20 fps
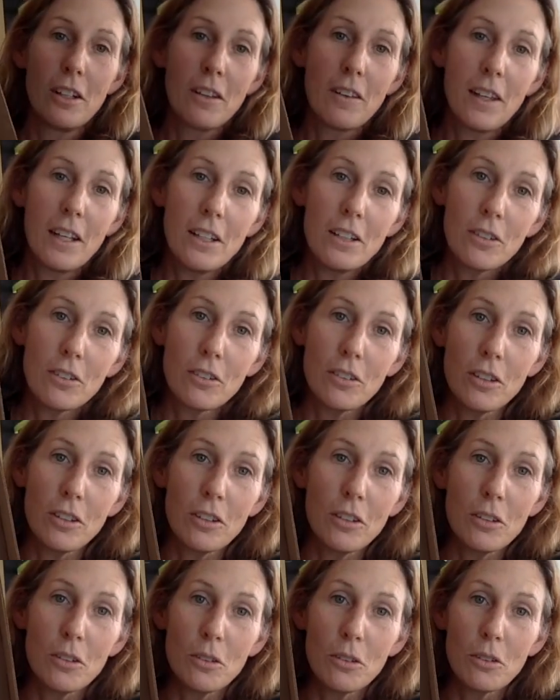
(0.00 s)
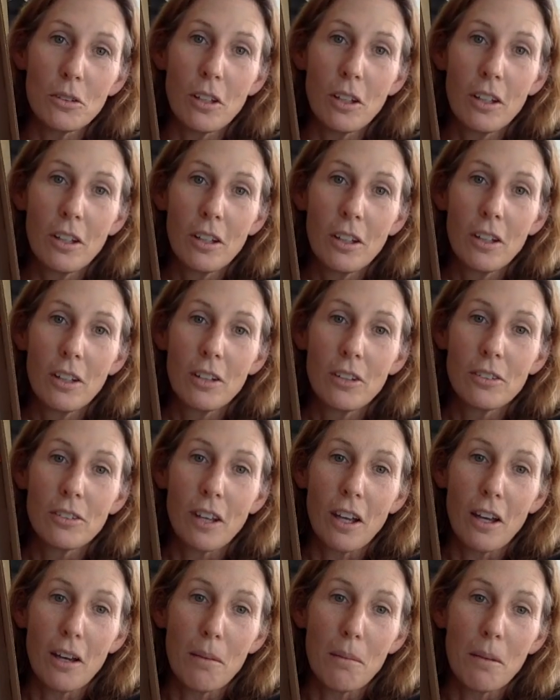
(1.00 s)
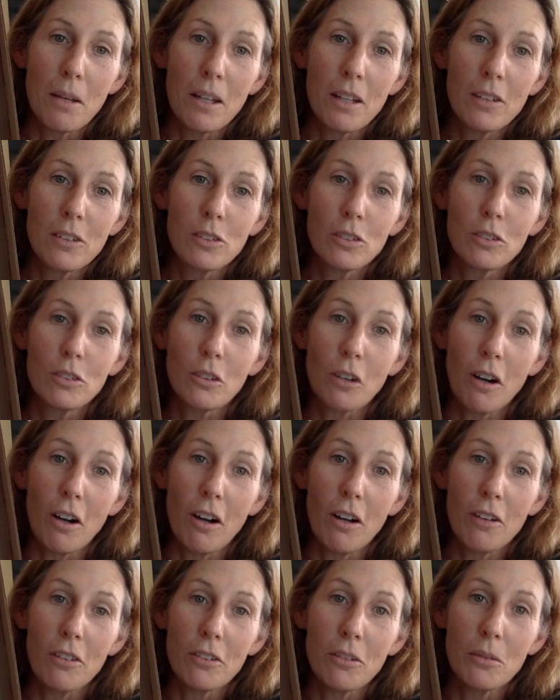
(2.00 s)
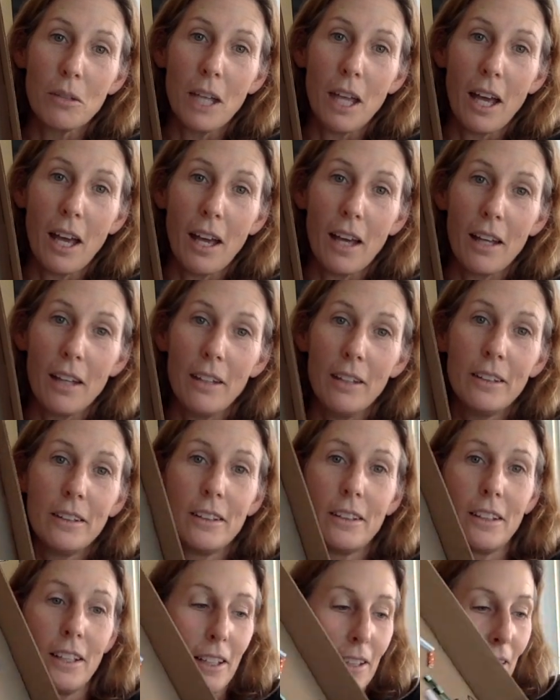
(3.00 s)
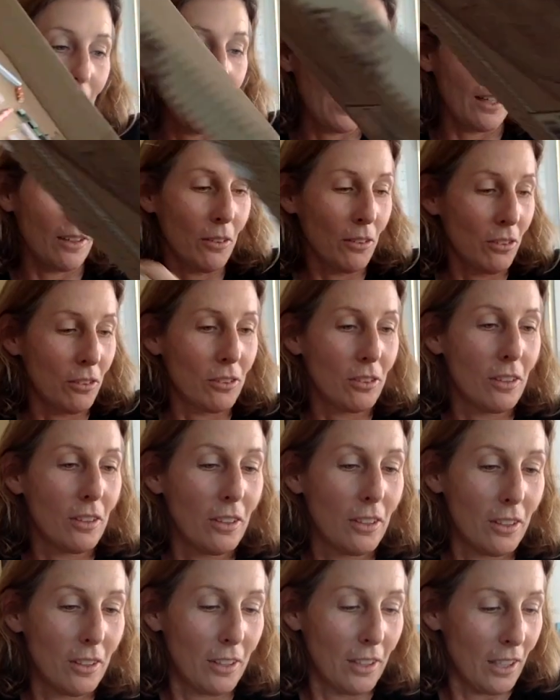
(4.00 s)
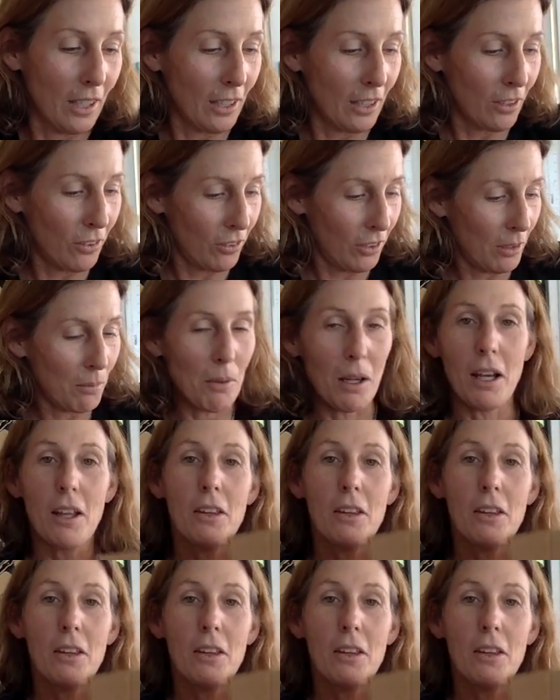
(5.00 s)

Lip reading: They just used some straws that we had in the house. Let's see, my